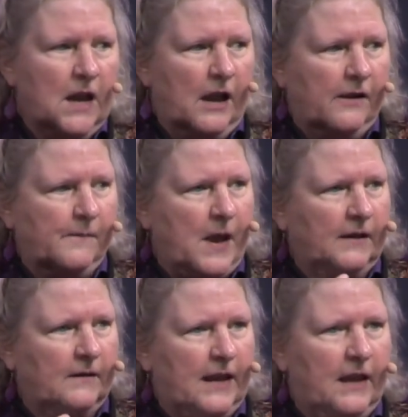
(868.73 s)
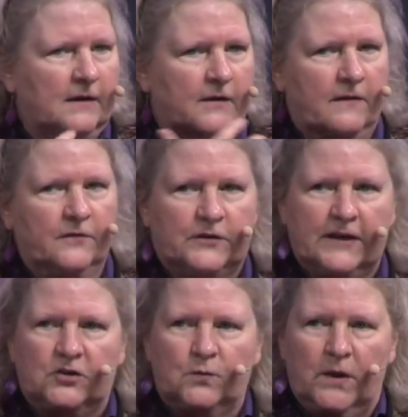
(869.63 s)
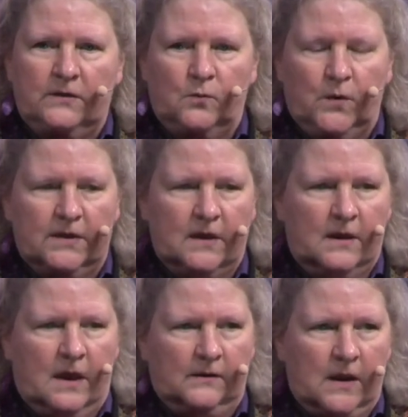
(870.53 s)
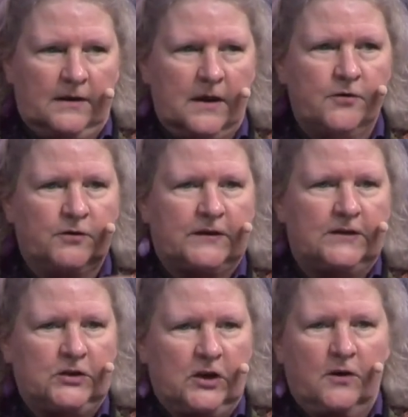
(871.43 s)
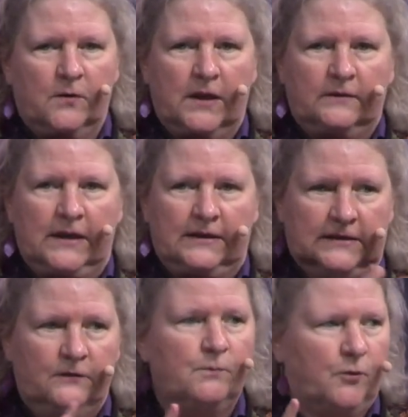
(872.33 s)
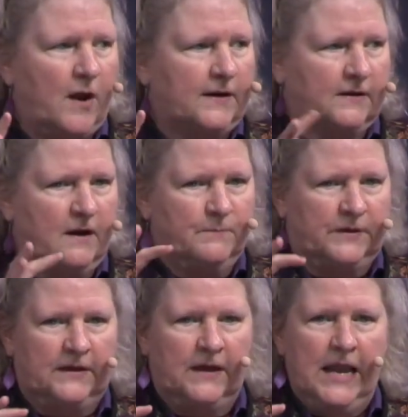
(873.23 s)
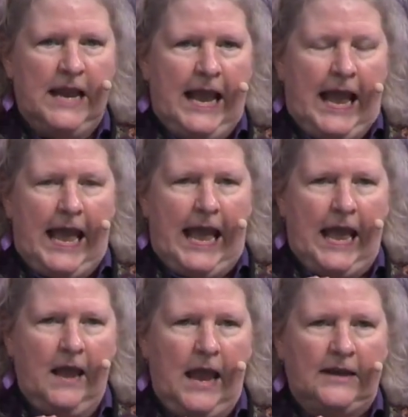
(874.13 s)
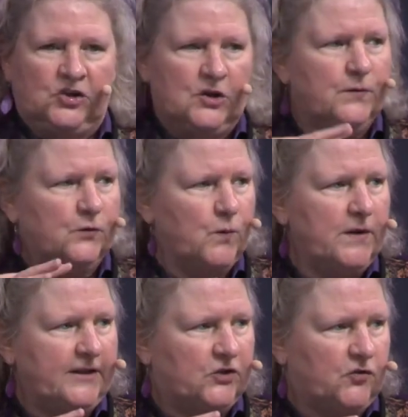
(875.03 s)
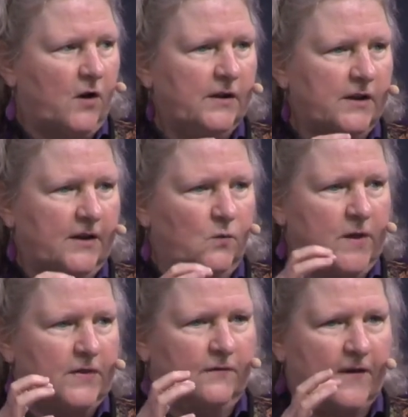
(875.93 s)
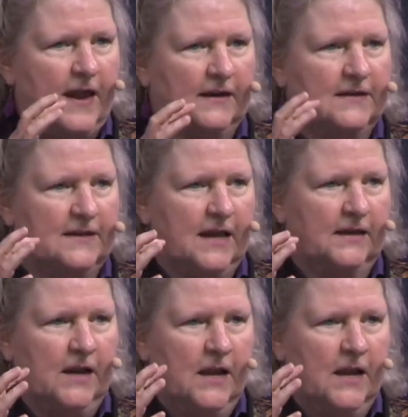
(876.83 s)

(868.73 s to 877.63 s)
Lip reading: I had a conversation with another CTO at a different product company, and she was really struggling with the fact that